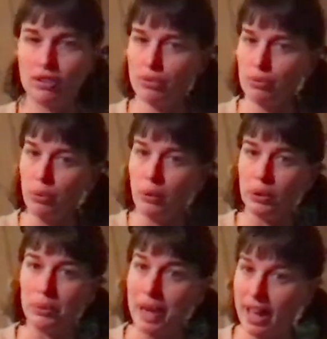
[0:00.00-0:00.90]
roll
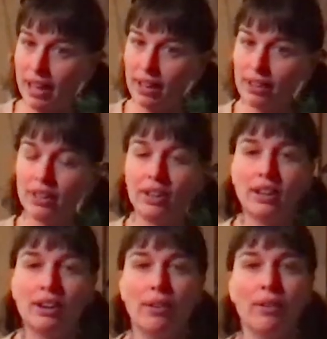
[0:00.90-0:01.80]
away,
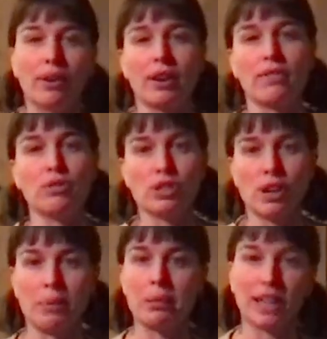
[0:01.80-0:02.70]
or if you
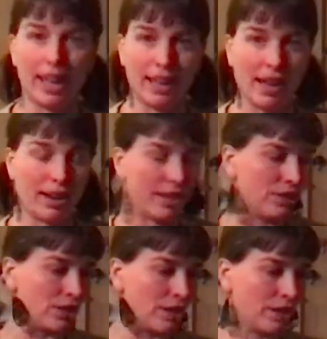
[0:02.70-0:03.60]
start playing on it,
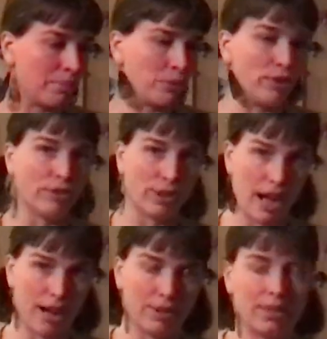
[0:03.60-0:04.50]
it's going to move
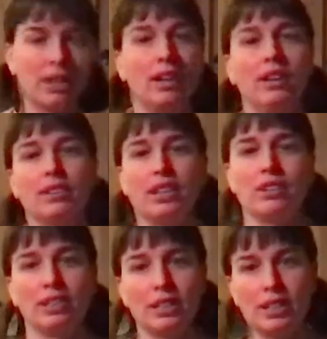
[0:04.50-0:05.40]
around, then
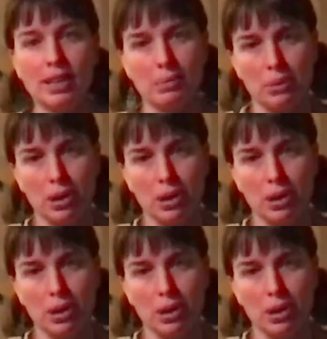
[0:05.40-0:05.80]
you'll need to keep your